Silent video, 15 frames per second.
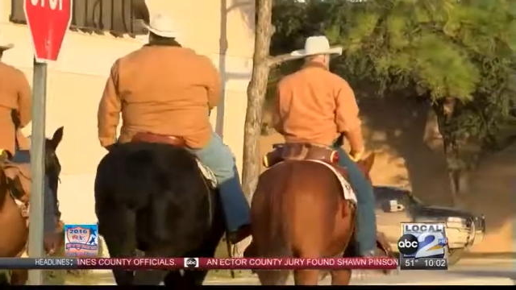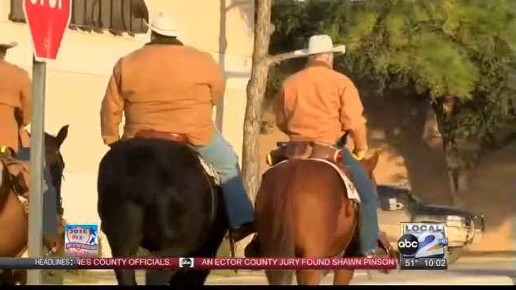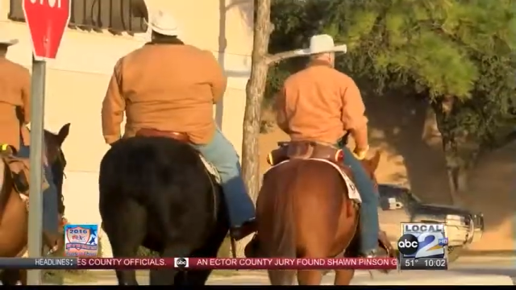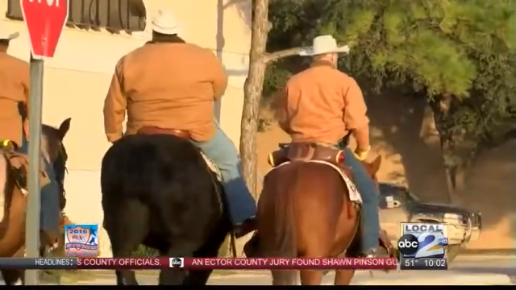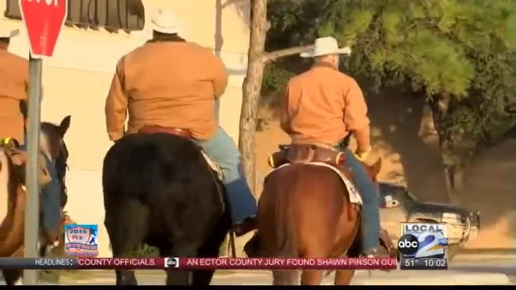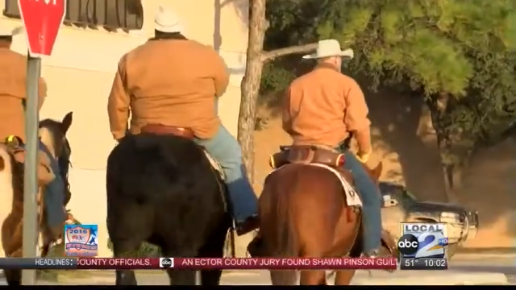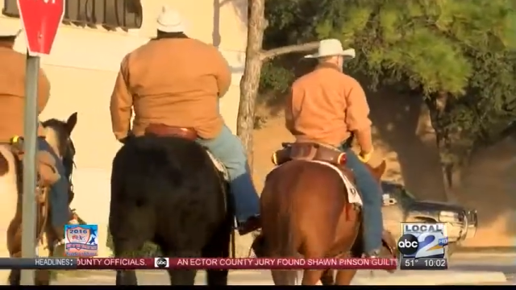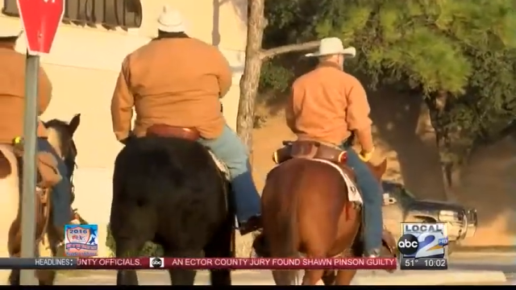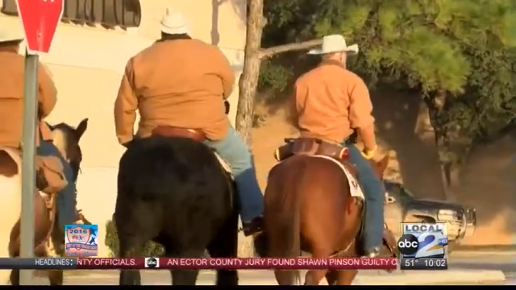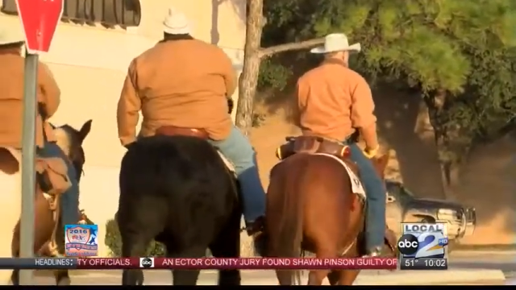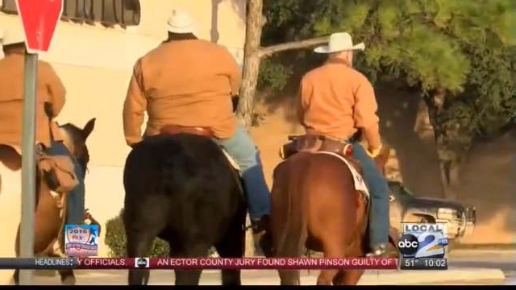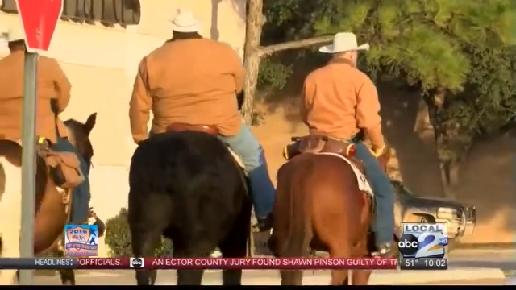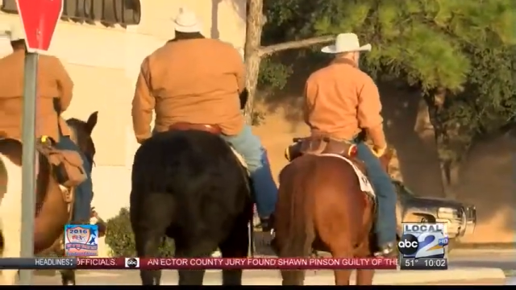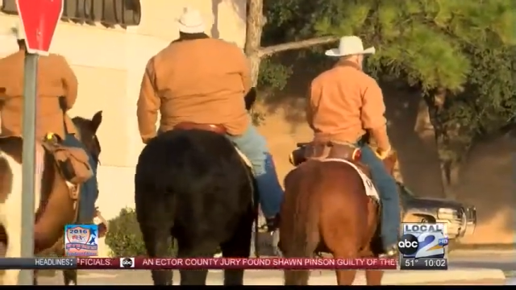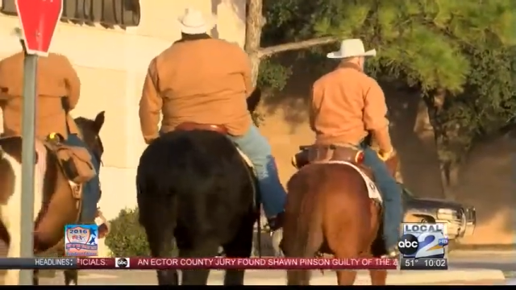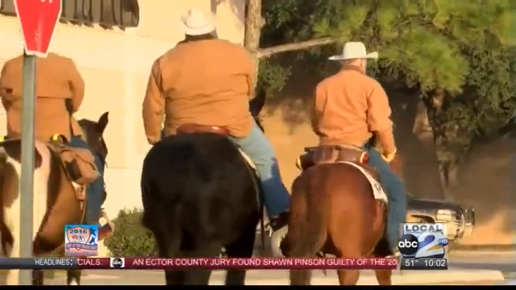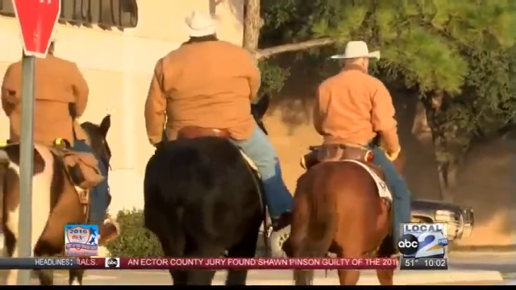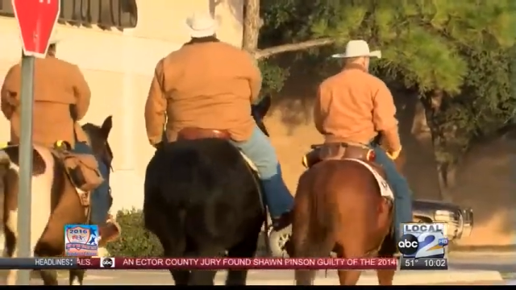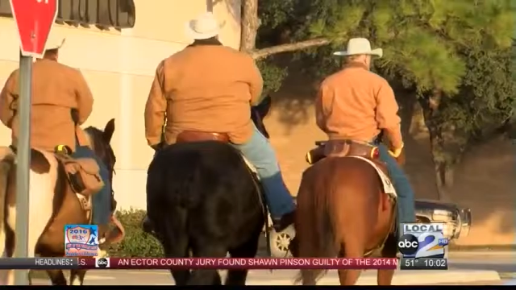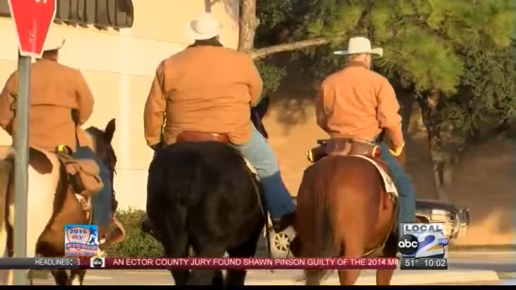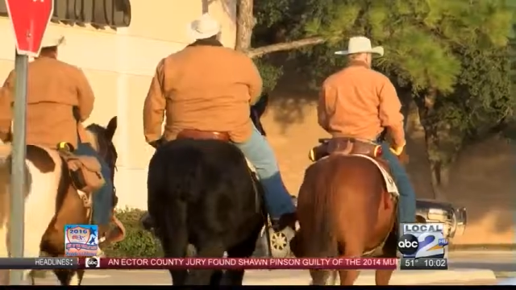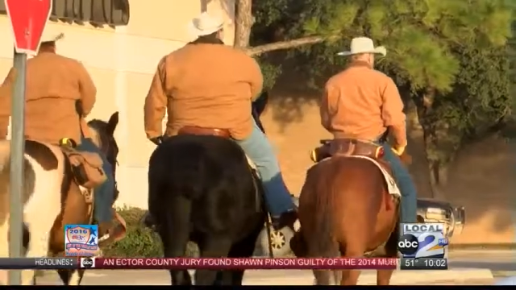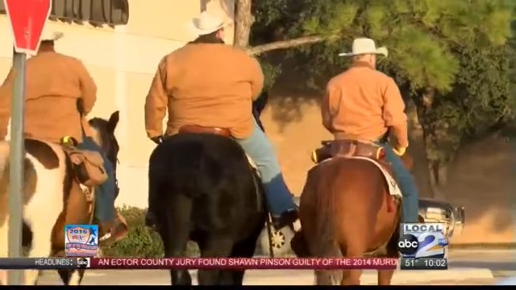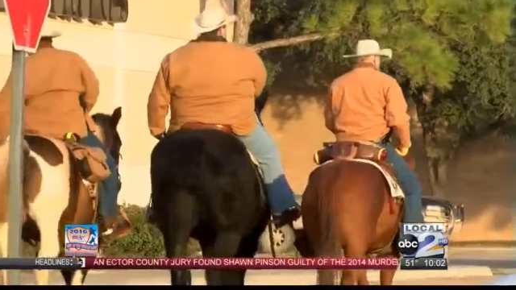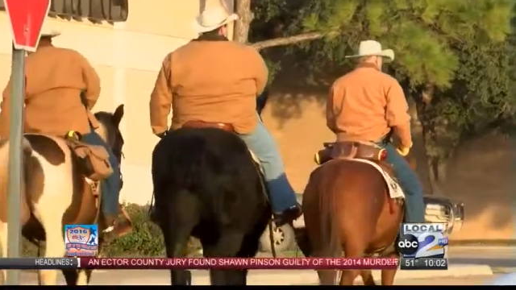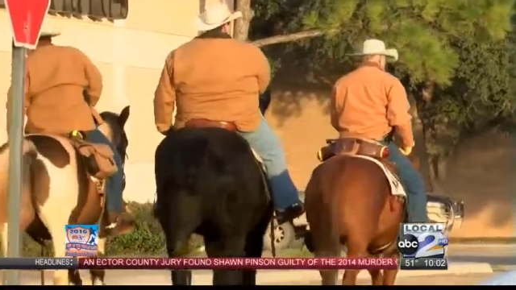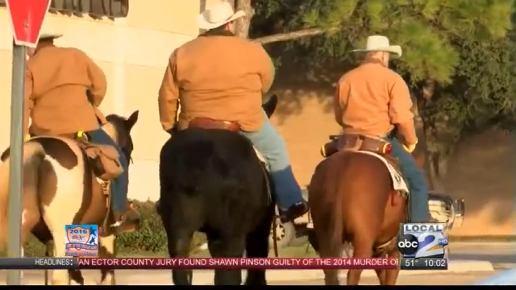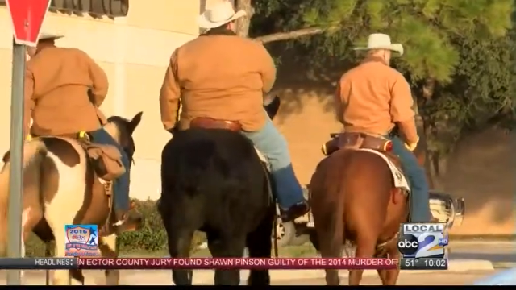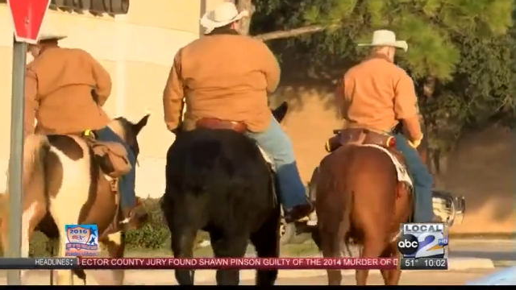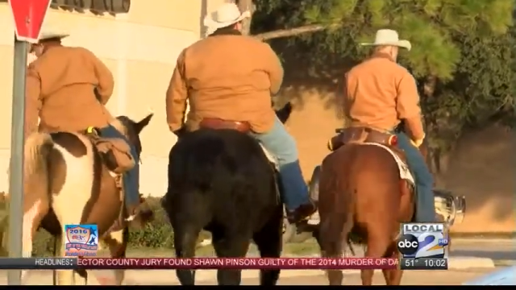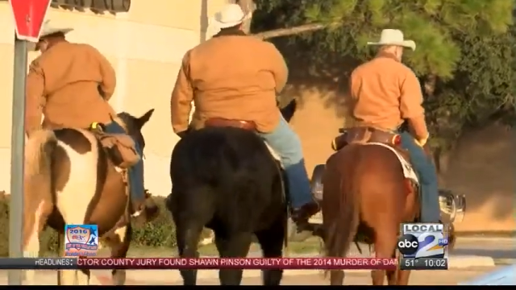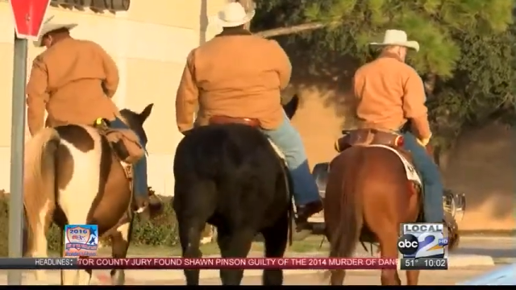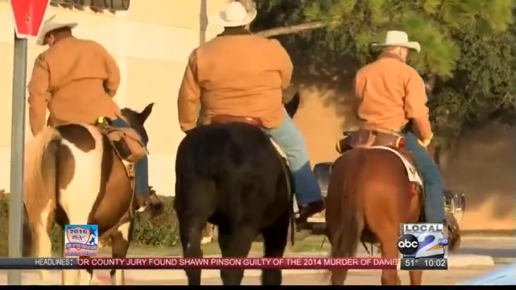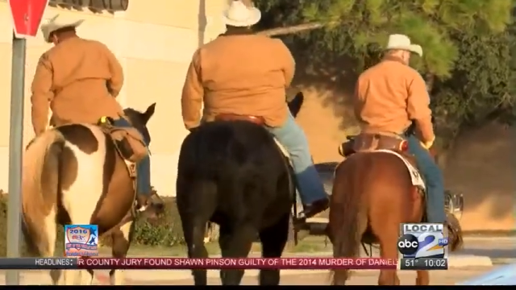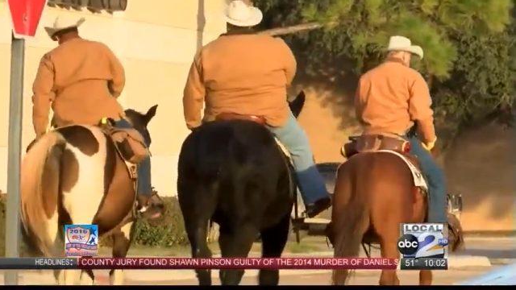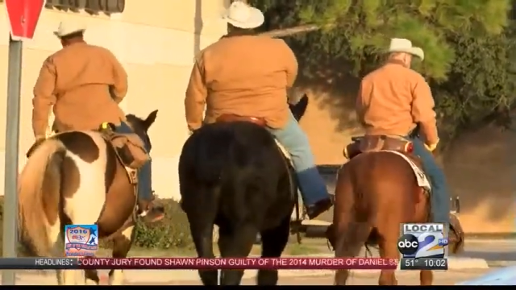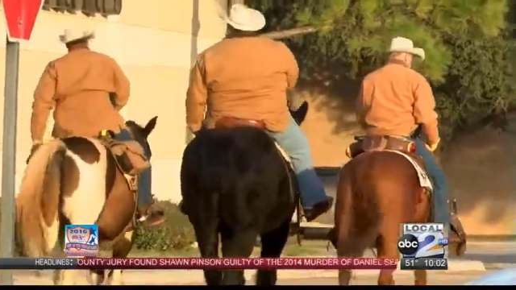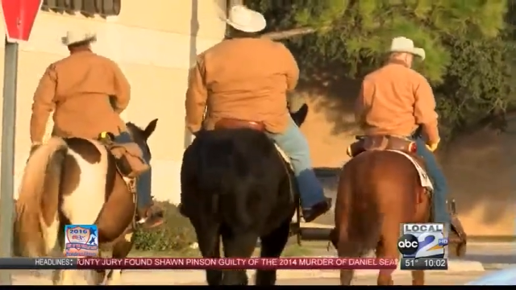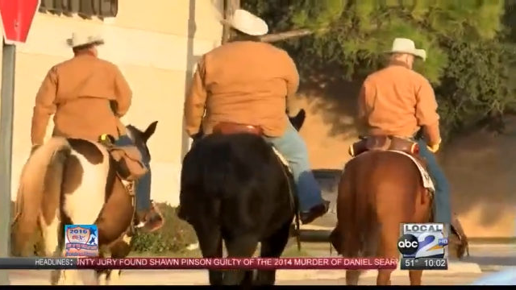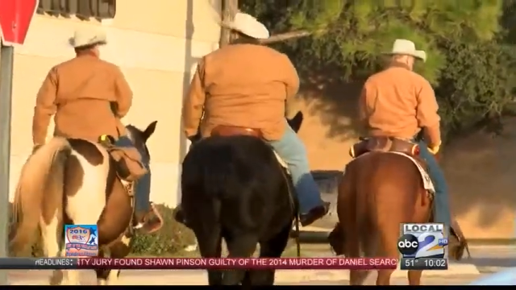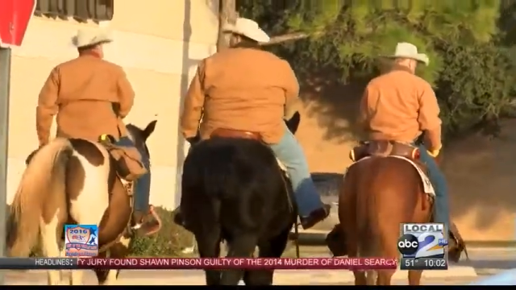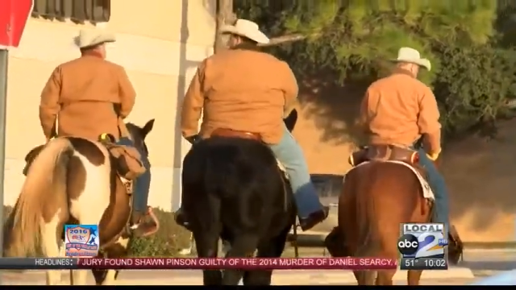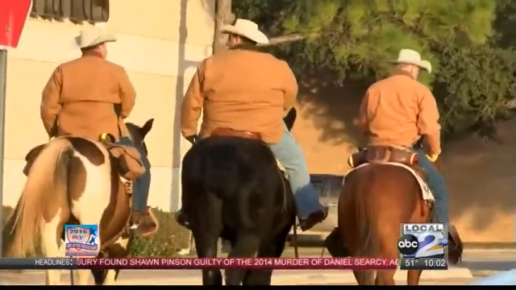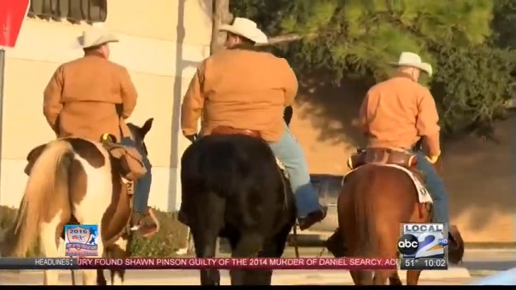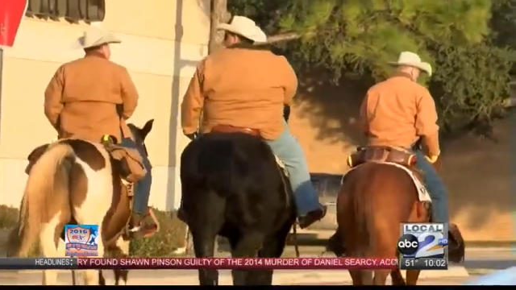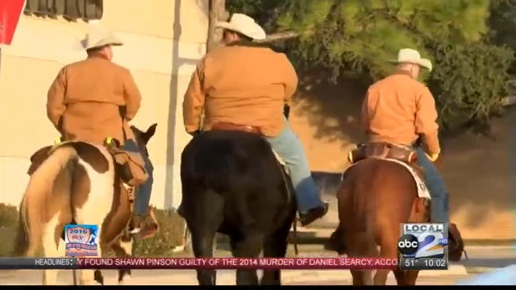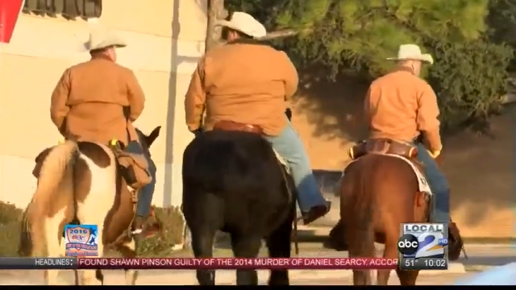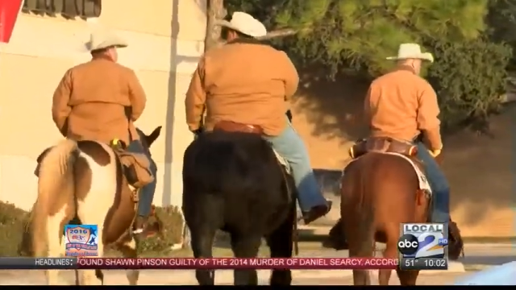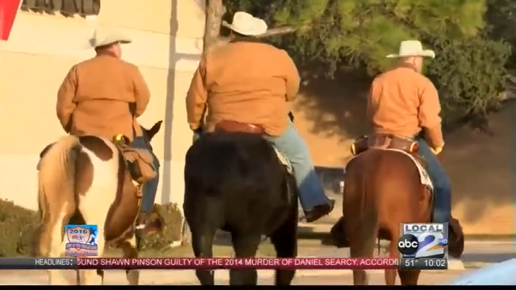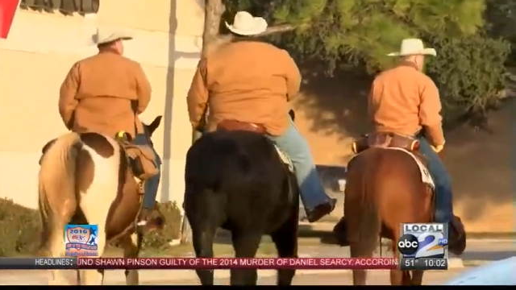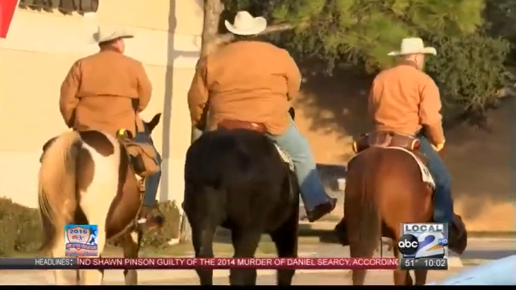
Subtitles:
[unreadable: no face in view]